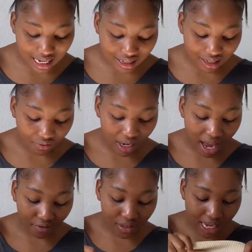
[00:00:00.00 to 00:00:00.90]
doesn't even
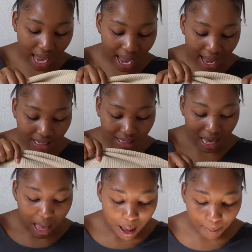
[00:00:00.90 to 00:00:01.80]
have tags,
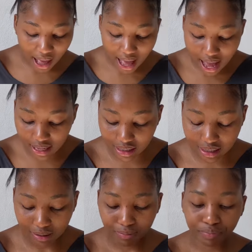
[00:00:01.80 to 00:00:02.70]
but